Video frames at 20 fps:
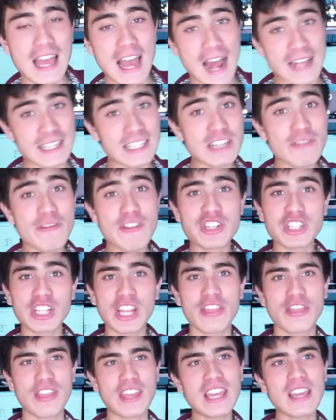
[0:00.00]
I did
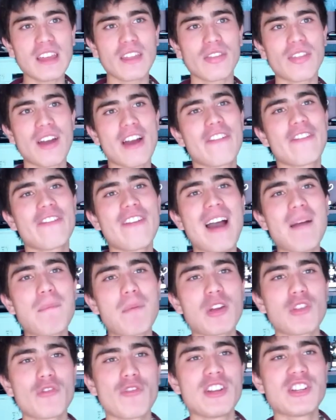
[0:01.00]
originally think that
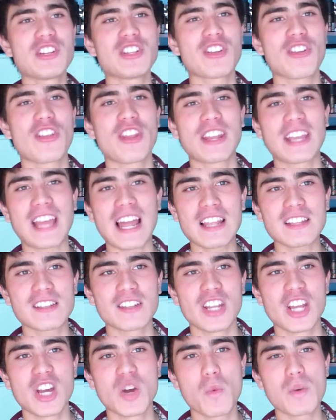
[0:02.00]
5.3 inches on the Galaxy
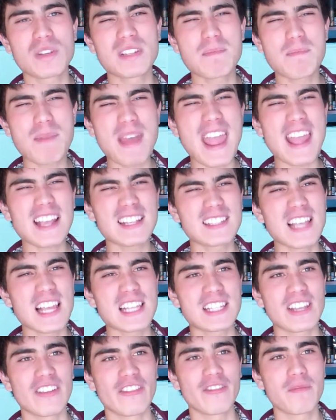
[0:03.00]
Note was a bit
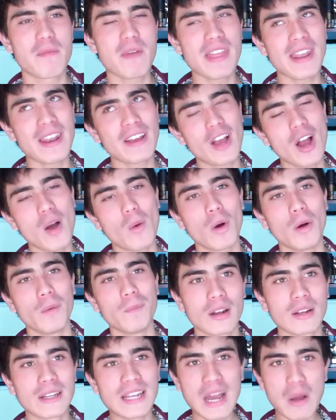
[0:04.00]
excessive, but then I got
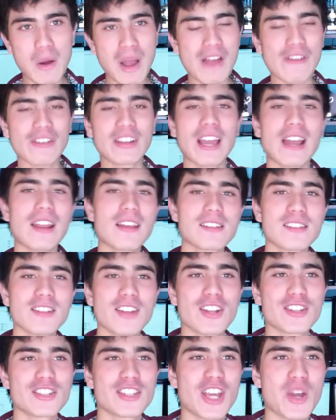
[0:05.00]
one. Now I have a Galaxy
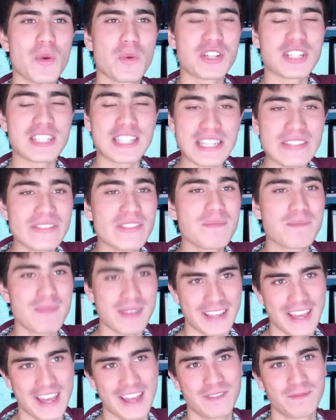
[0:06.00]
Note 2, which is even
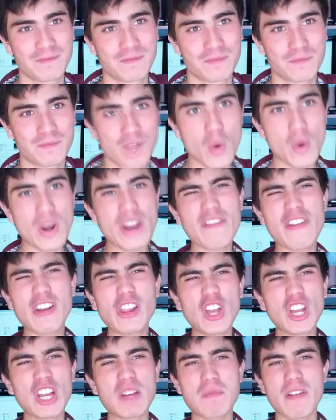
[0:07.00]
bigger. Whenever I
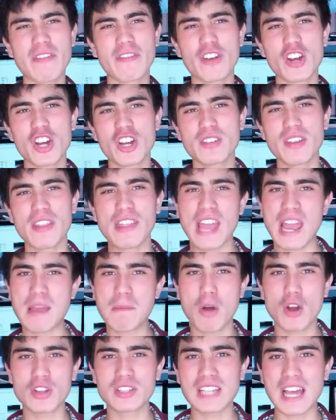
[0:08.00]
look at my phone and the
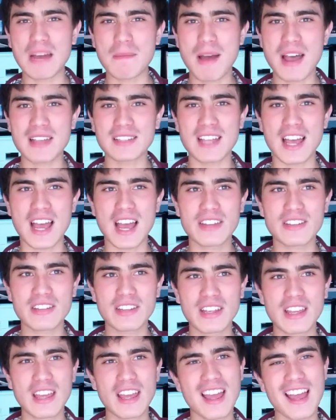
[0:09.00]
iPod side by side,
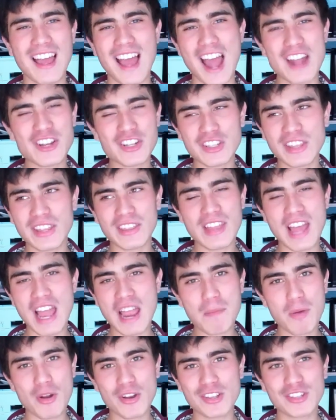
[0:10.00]
I just think the
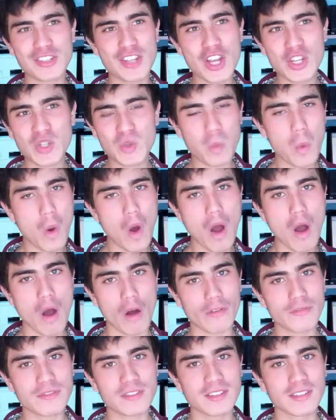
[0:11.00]
iPod is so
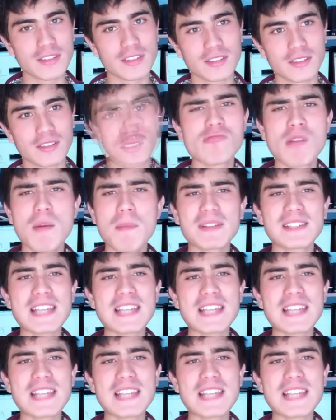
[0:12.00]
dwarfed. Remember,